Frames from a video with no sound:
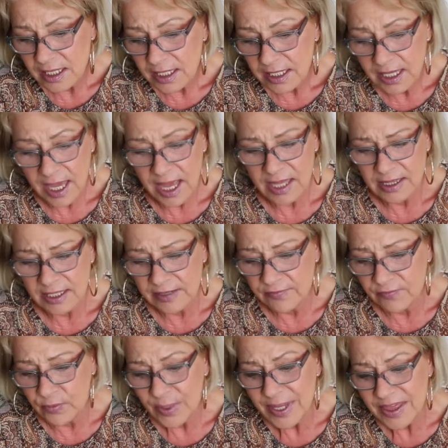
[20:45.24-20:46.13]
Can't
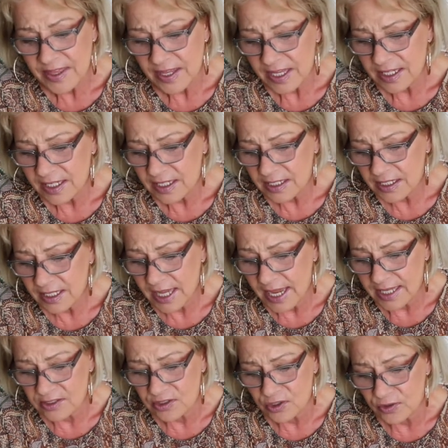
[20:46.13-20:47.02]
live with it,
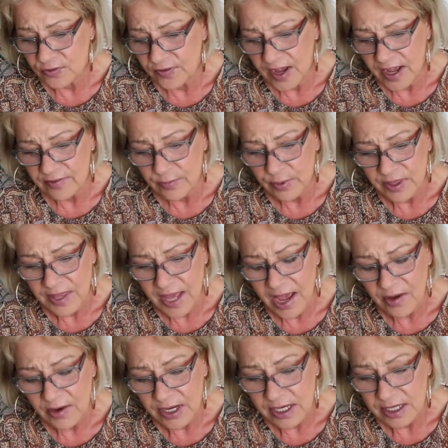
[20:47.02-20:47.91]
can't survive
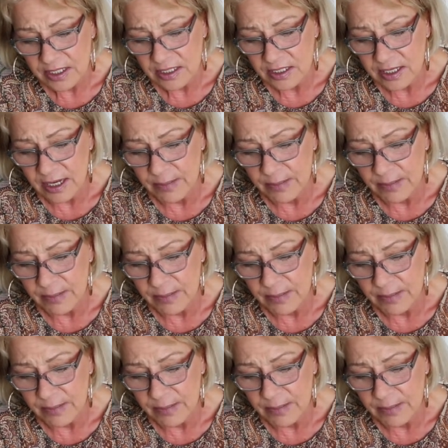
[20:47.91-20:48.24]
without it.